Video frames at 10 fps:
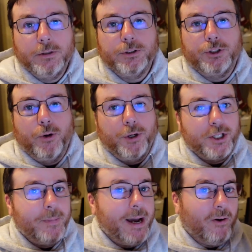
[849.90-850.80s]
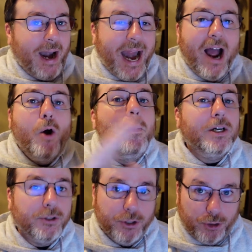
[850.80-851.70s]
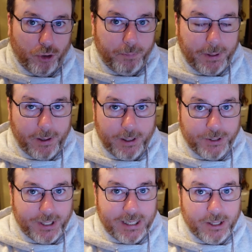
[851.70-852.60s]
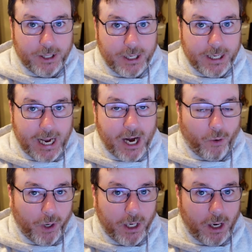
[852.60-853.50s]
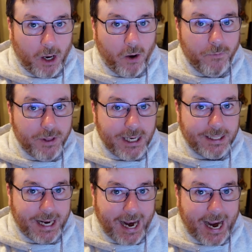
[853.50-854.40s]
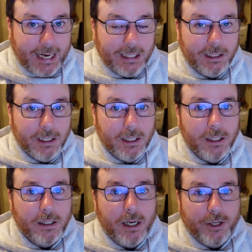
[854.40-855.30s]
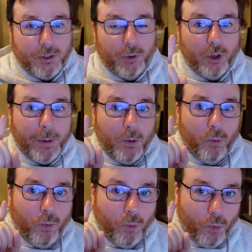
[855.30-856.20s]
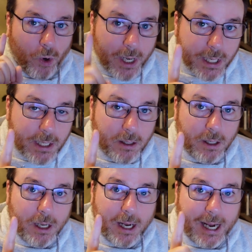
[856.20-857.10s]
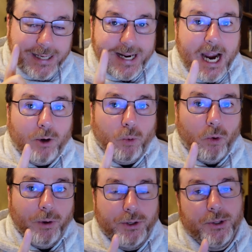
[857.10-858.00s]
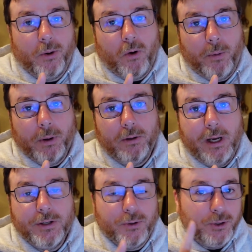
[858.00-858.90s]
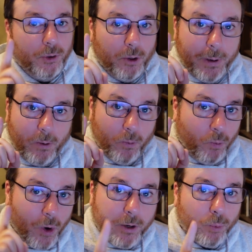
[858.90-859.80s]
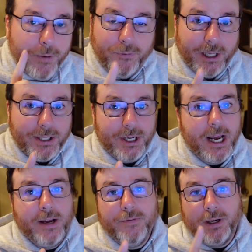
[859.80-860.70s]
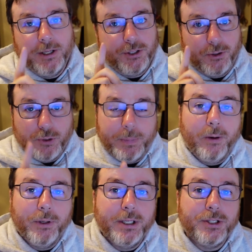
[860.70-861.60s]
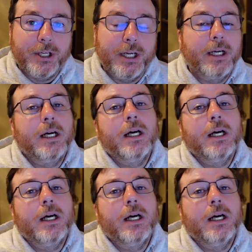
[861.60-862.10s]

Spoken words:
So it doesn't matter how much of the troop is in the area of the attack, it's only going to be one attack roll against their armor class, or it's only going to be one reflex save against your spell DC.